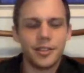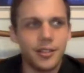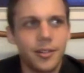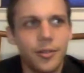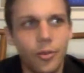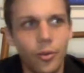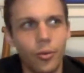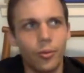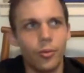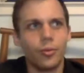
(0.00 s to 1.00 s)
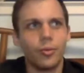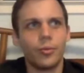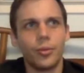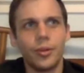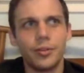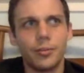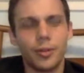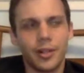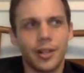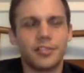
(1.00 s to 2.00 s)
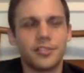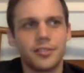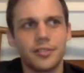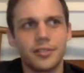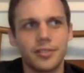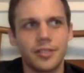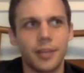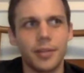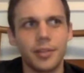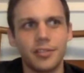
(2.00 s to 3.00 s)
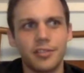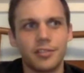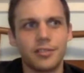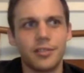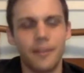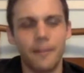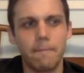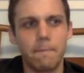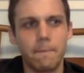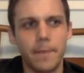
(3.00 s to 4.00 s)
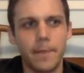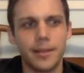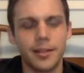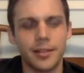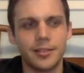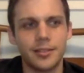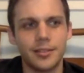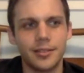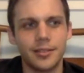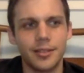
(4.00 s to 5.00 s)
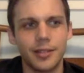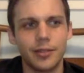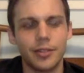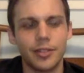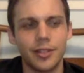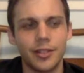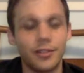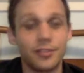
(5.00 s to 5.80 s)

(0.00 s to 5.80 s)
I think one, one last topics I'd like to cover today.